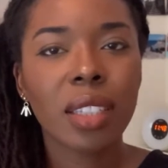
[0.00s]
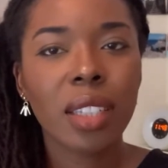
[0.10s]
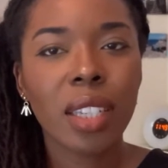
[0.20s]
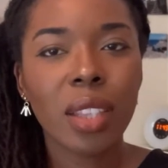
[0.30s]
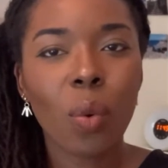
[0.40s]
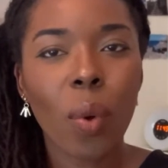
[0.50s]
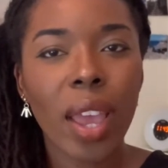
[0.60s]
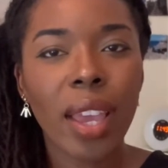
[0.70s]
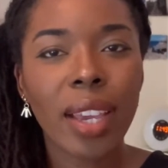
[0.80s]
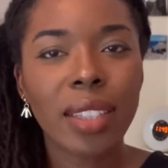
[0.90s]
in the
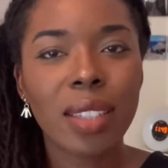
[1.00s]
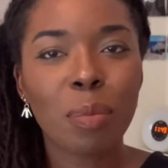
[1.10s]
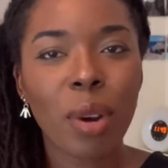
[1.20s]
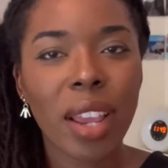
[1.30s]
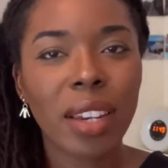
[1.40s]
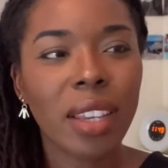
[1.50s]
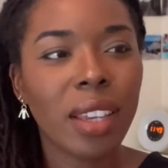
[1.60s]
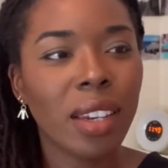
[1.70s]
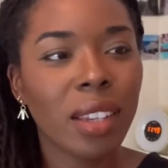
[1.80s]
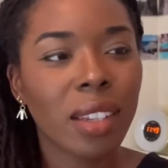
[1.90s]
way it's
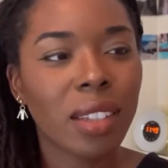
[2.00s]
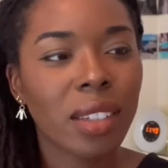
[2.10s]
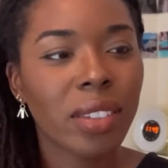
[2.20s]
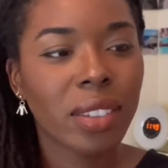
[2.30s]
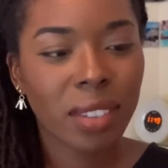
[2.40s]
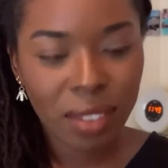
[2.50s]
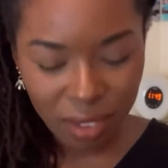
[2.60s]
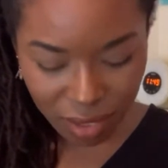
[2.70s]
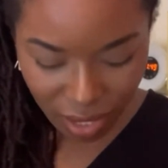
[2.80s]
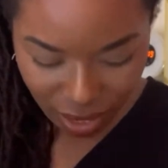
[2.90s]
branded.
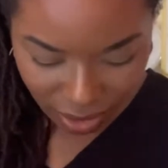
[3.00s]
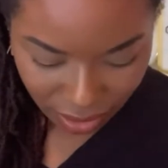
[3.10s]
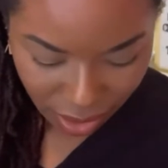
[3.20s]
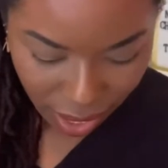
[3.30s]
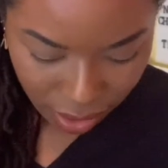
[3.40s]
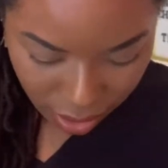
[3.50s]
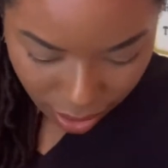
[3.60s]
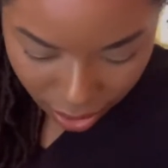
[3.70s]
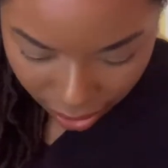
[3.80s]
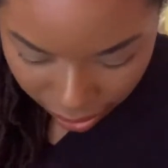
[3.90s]
I like that.
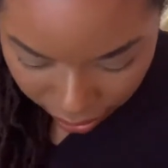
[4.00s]
And